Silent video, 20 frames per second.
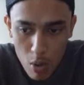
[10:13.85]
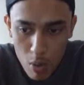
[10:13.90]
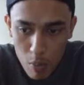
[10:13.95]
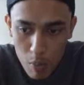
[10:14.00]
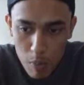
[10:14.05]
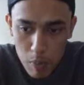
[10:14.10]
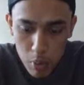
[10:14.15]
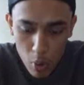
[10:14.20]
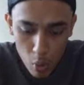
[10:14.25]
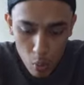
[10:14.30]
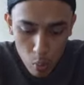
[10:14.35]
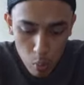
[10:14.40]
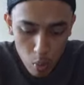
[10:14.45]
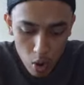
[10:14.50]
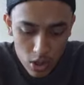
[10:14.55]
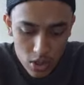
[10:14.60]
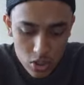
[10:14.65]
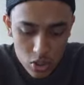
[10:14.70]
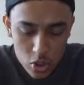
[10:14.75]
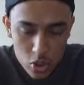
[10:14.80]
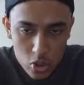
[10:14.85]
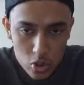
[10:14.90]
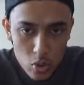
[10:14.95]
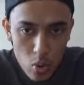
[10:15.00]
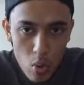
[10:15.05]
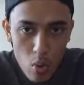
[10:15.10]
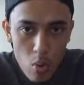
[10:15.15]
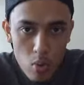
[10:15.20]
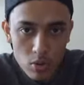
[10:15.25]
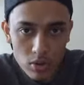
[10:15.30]
but what's
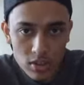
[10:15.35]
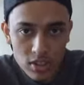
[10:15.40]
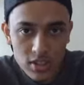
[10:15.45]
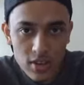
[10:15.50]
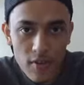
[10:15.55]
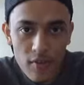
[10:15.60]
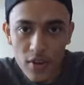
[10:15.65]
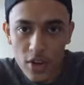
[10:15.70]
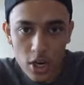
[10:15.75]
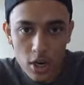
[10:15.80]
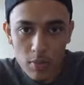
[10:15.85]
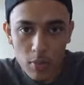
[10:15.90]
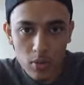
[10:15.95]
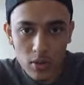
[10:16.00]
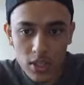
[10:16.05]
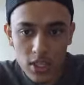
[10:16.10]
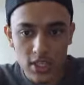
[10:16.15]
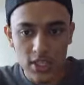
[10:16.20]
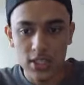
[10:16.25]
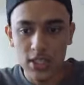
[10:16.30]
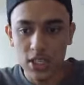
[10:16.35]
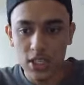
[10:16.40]
so severe about this?